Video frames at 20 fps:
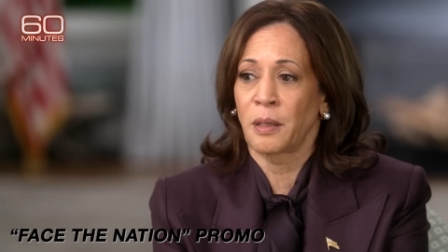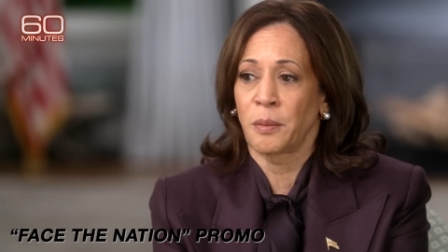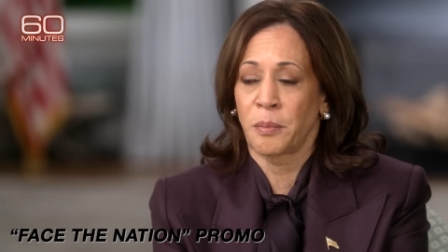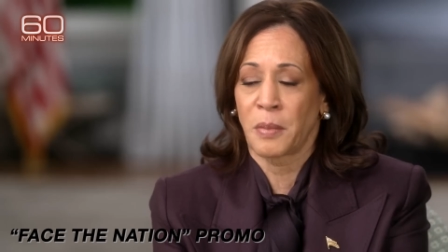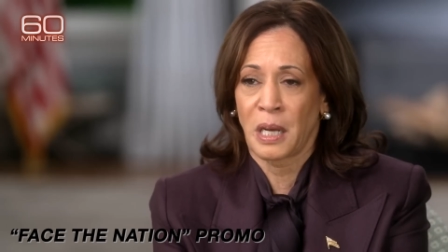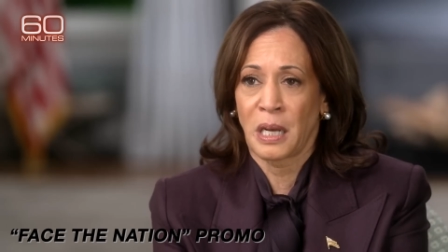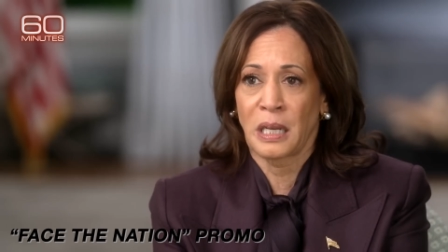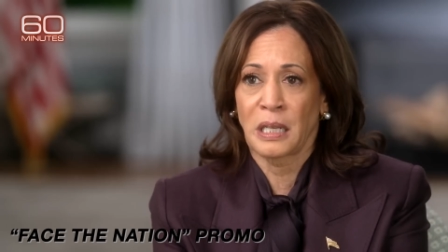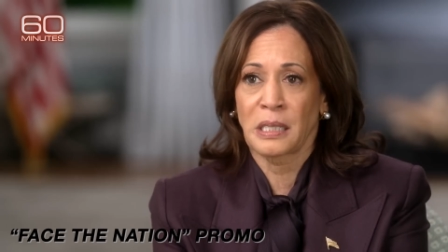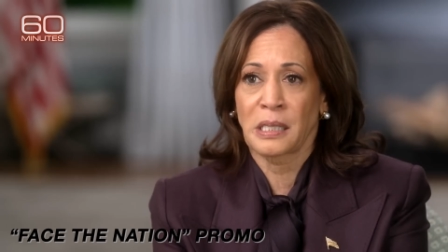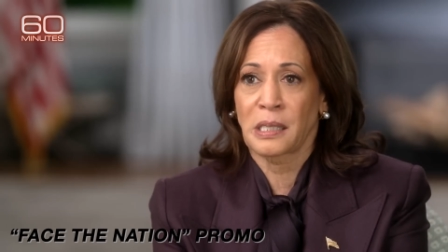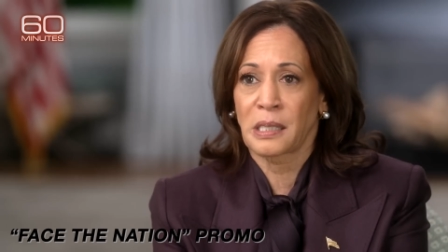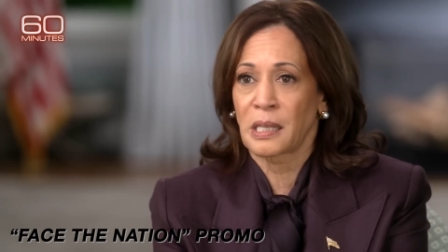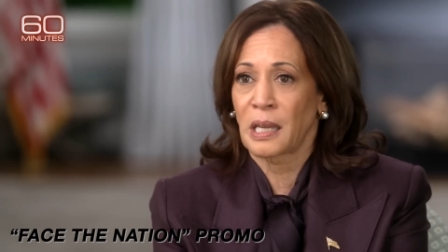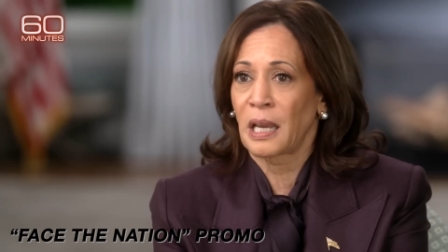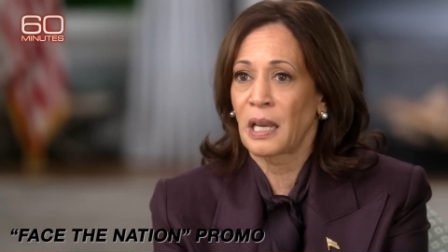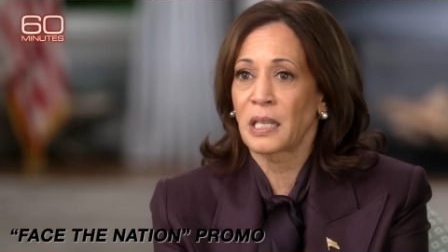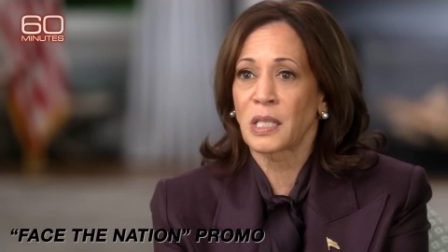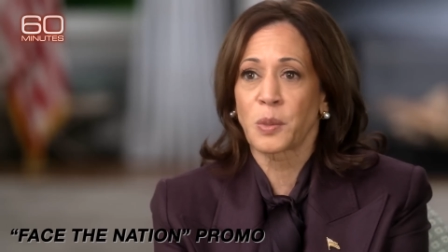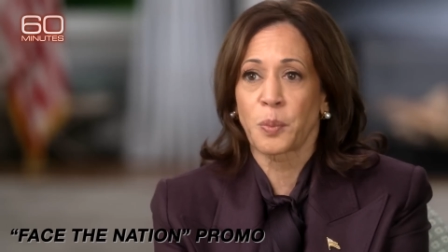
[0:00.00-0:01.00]
Hamas,
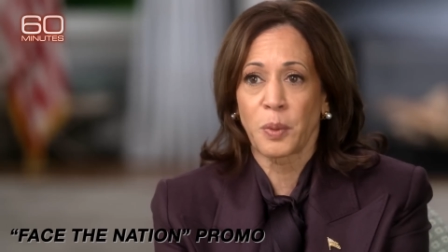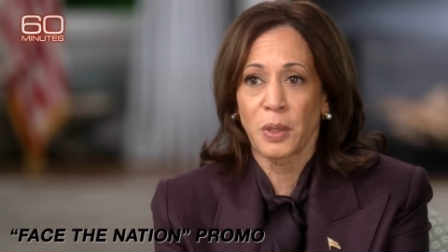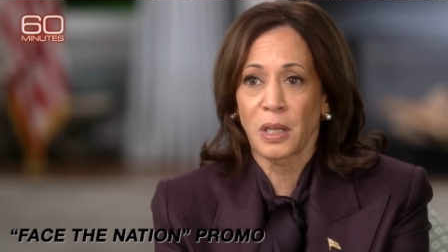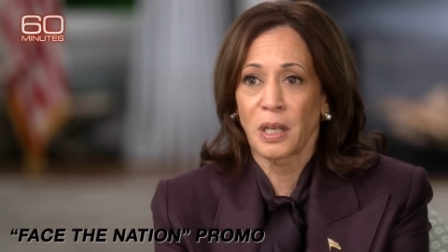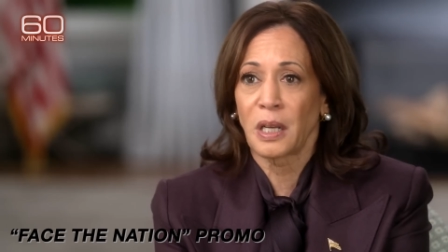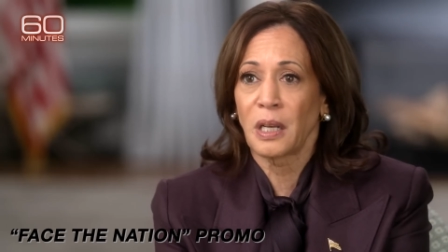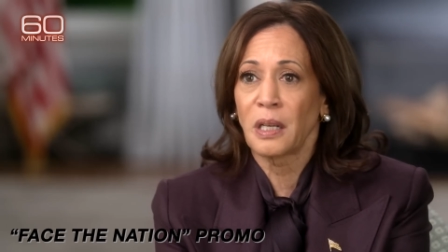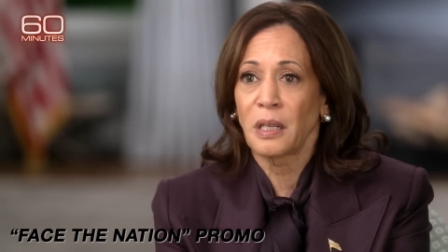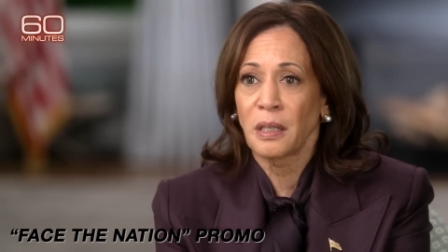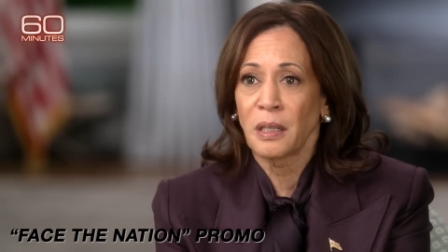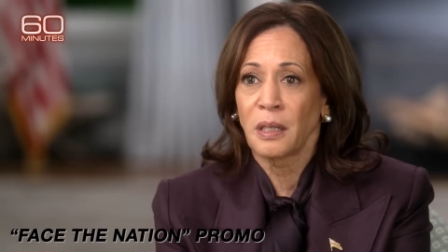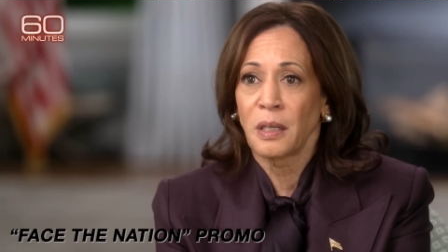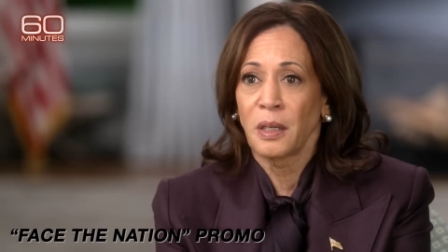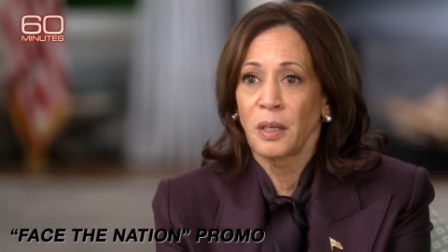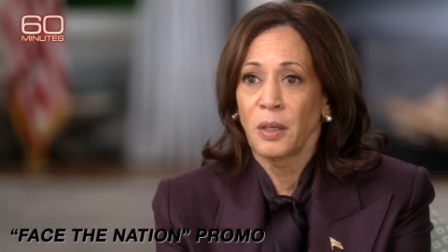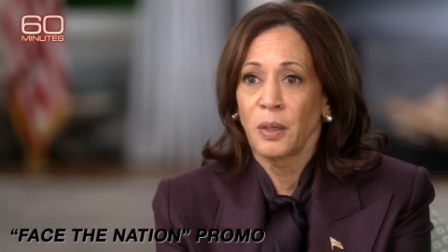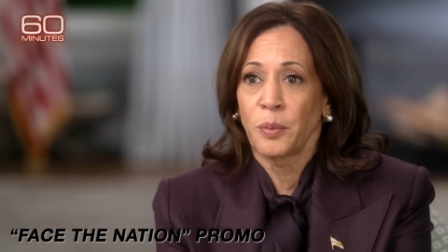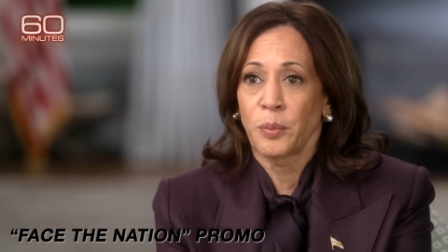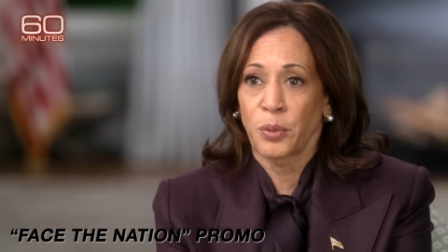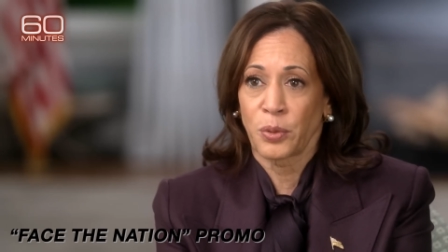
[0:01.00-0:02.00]
Hezbollah
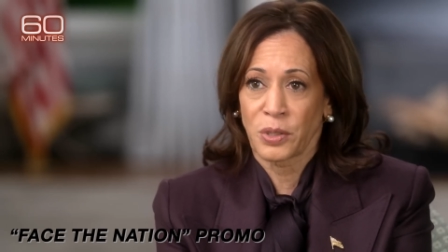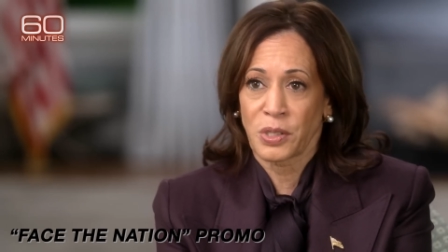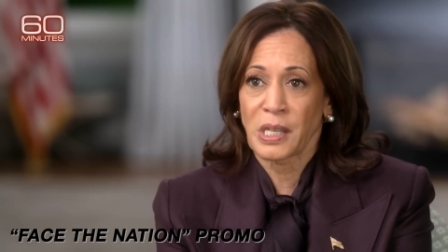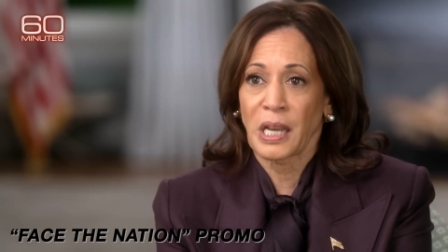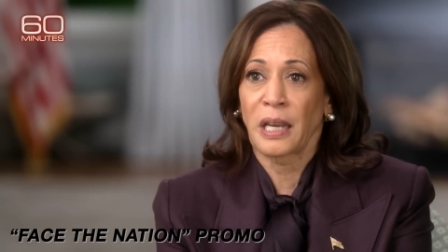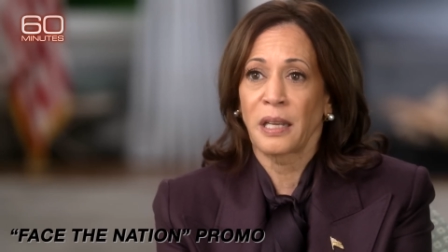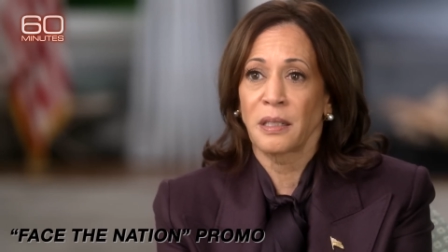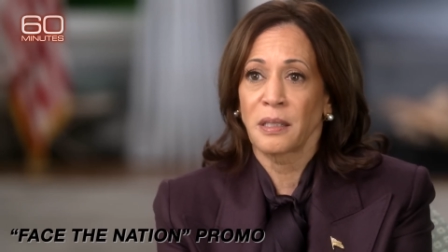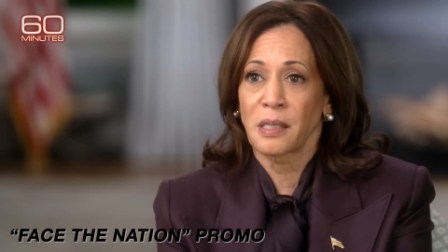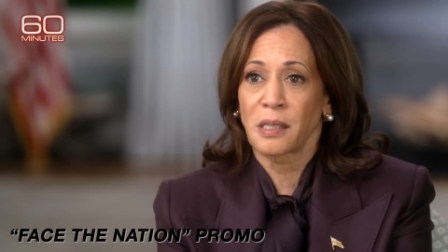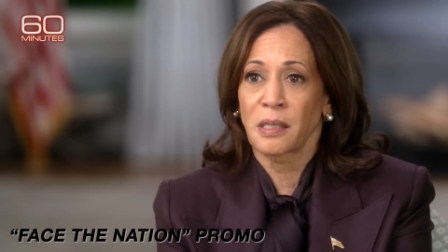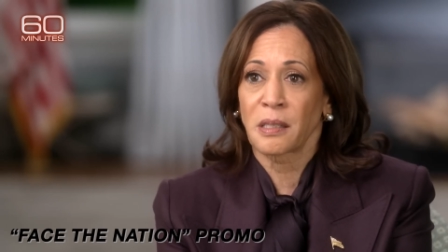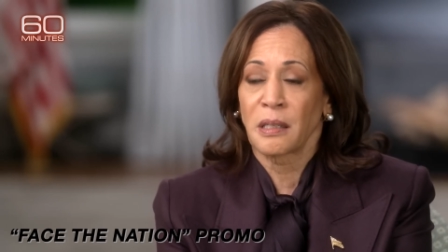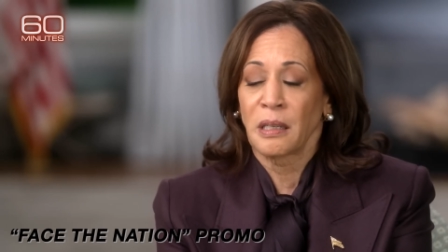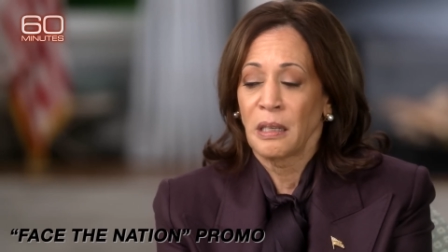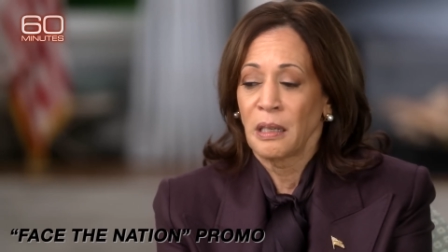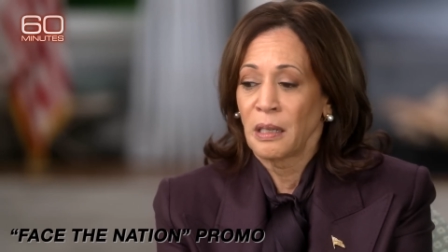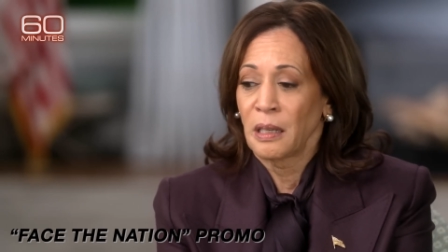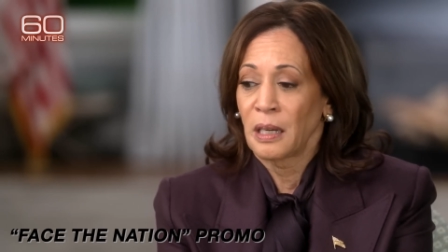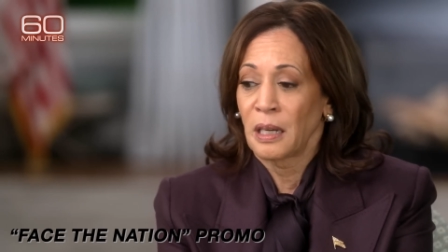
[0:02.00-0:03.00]
presents,
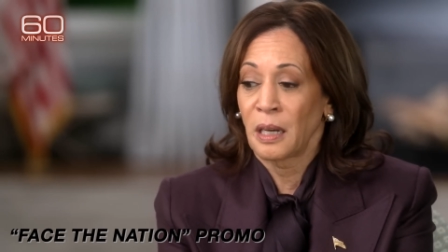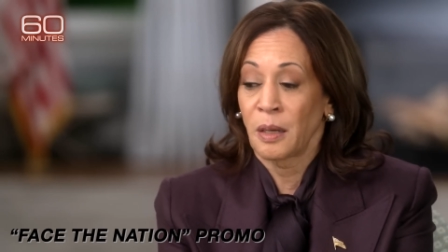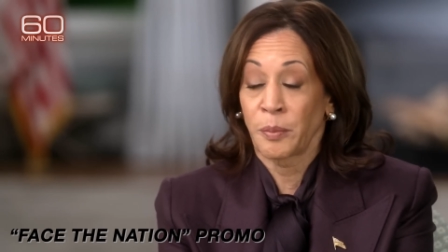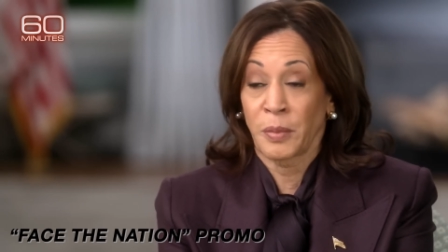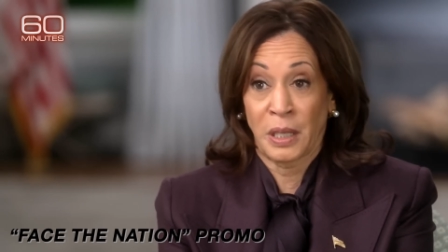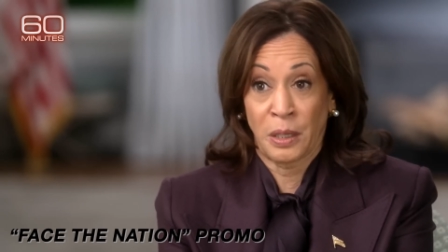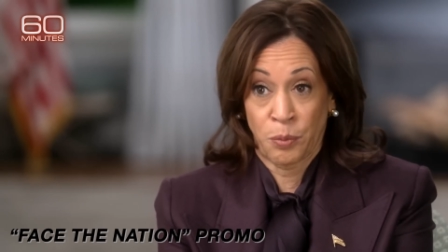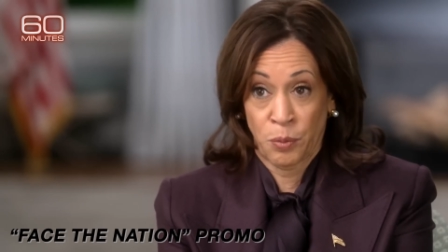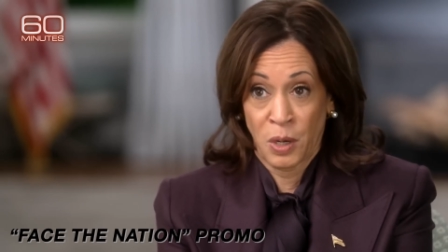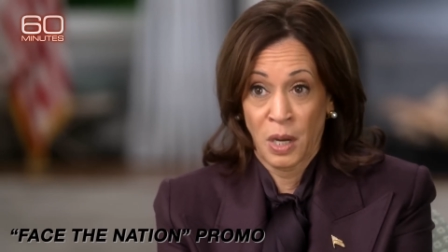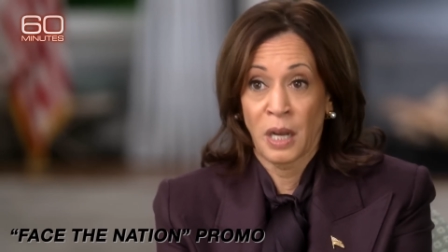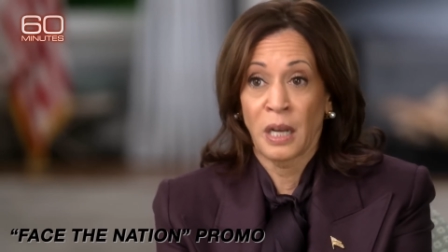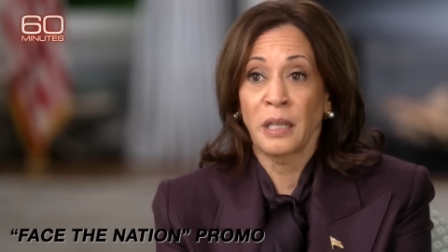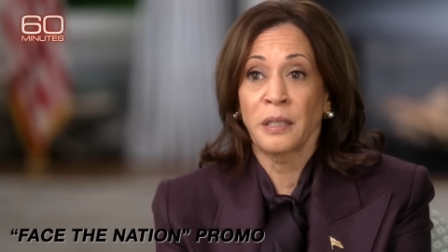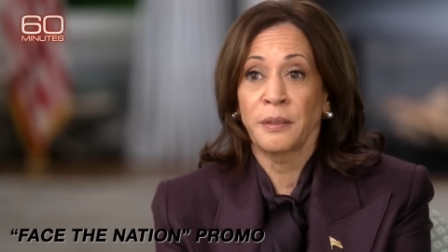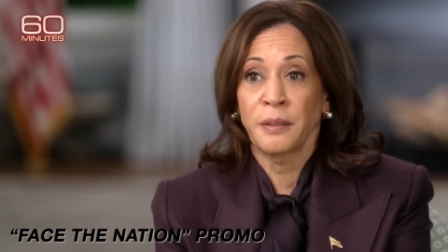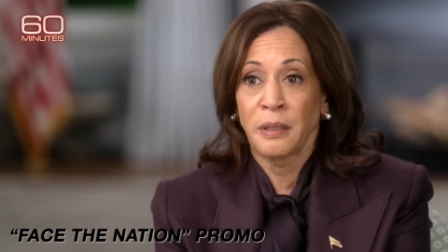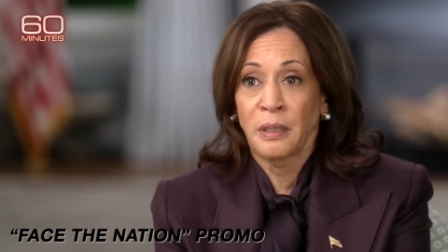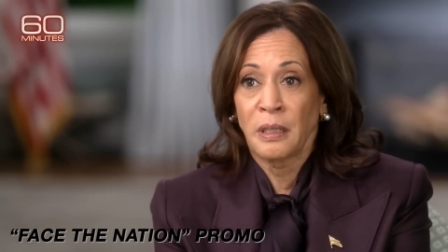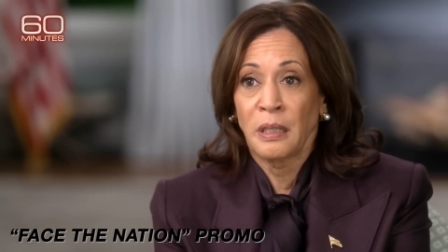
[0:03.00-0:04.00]

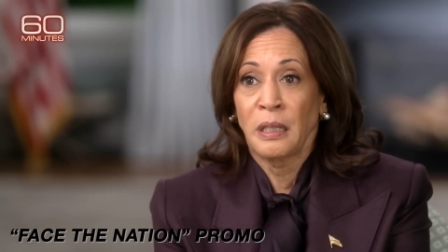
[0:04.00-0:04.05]
Iran,